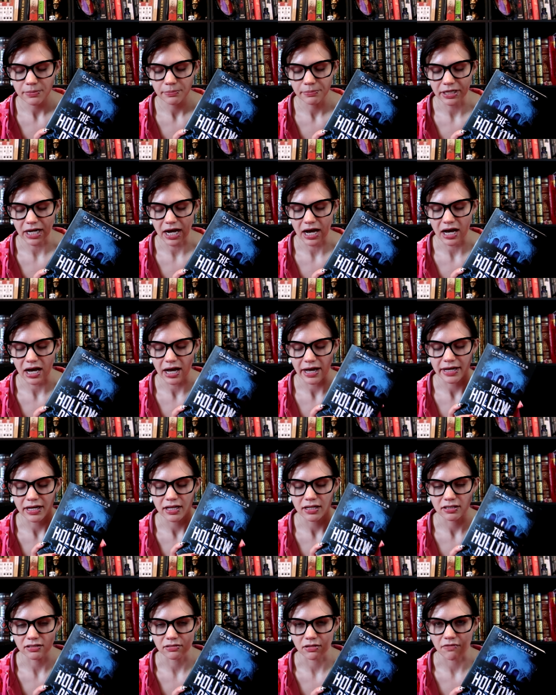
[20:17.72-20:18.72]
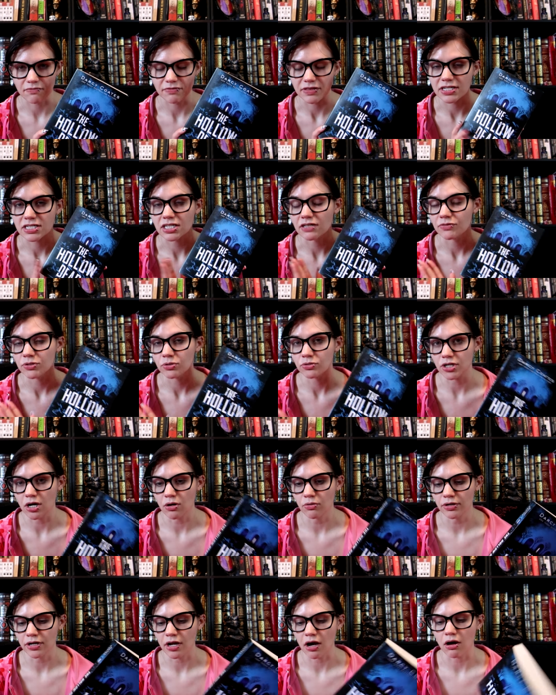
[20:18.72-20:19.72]
but I love this. If you
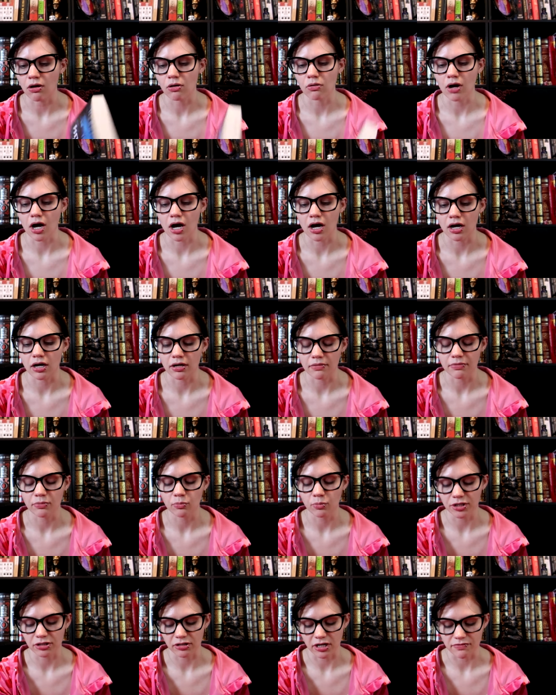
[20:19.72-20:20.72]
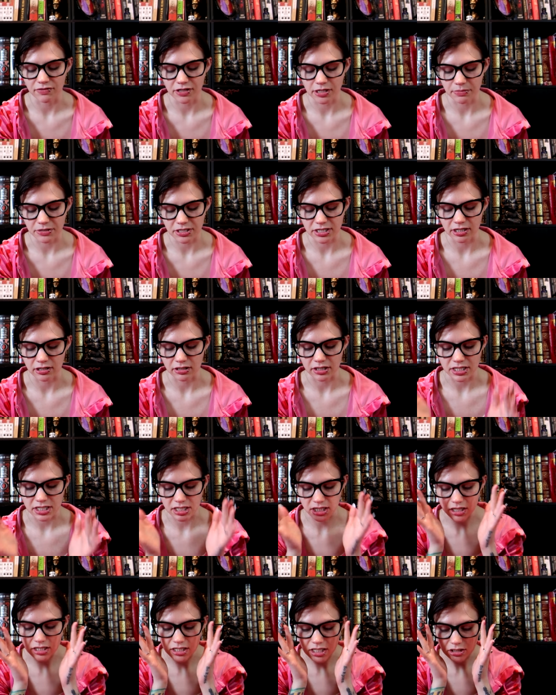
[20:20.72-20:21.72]
don't know uh, what the Gravekeeper series
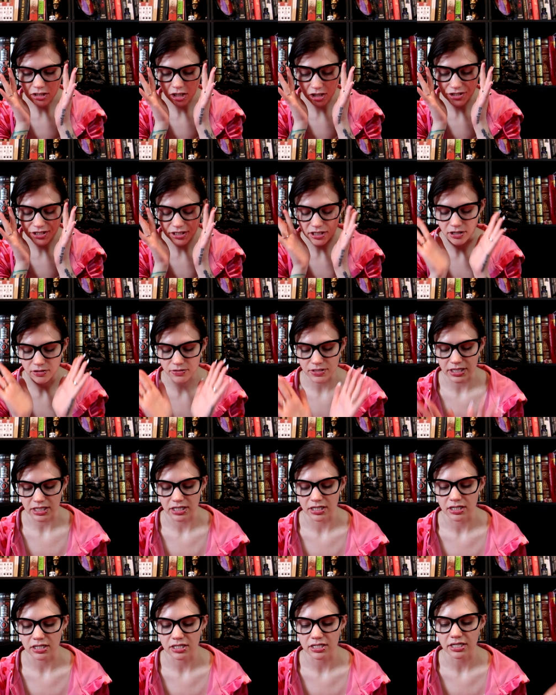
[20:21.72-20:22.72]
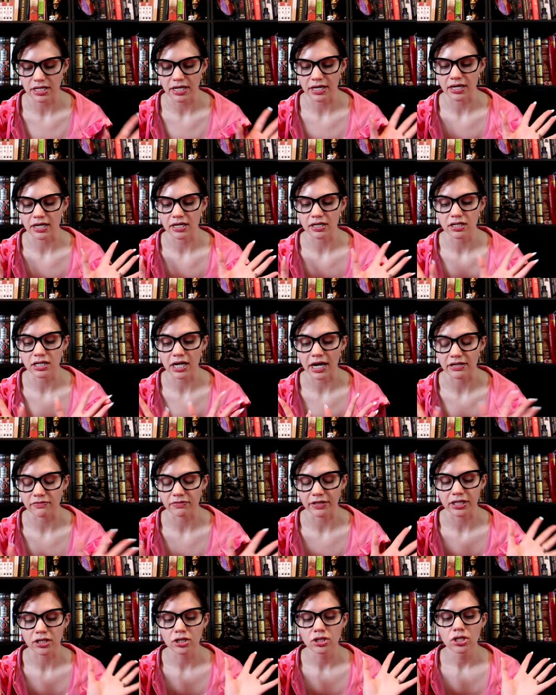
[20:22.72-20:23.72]
is, Darcy Coates is a kind
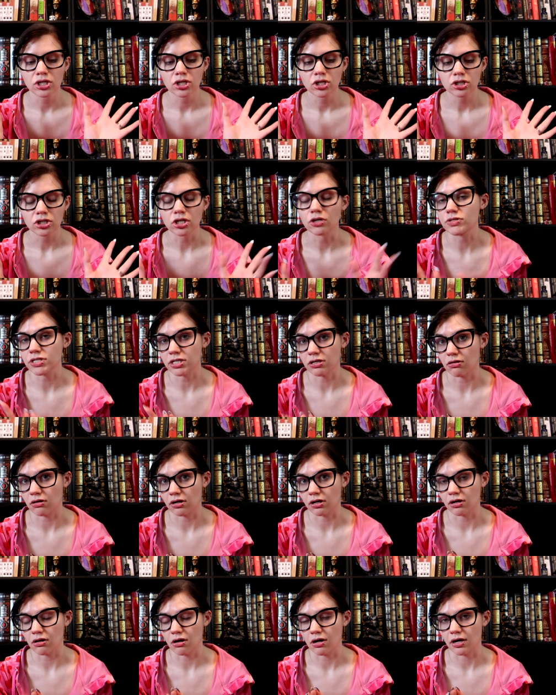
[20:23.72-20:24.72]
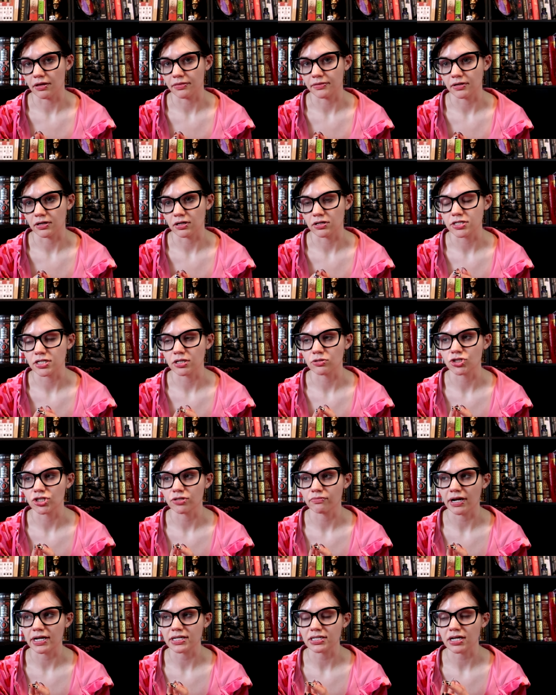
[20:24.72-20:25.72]
of like cozy horror author. So
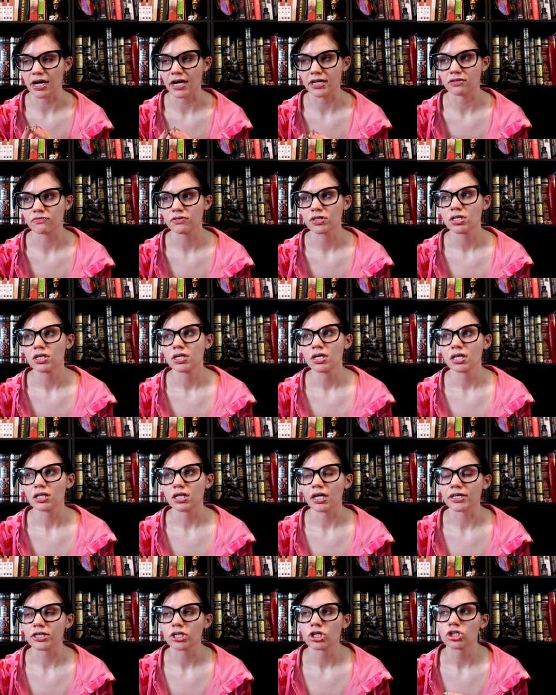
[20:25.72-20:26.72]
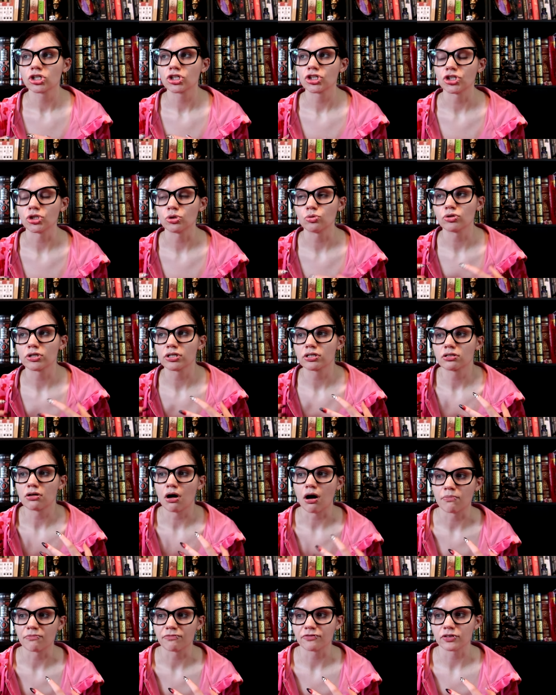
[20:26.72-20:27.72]
she writes kind of like cute,
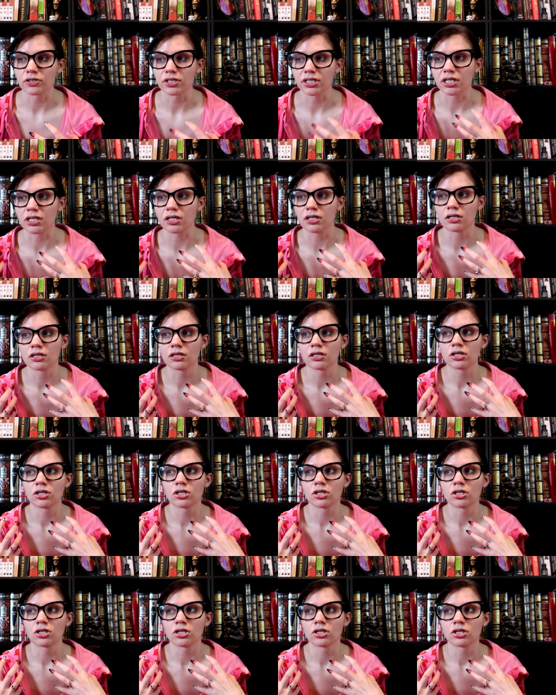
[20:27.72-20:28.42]
comforting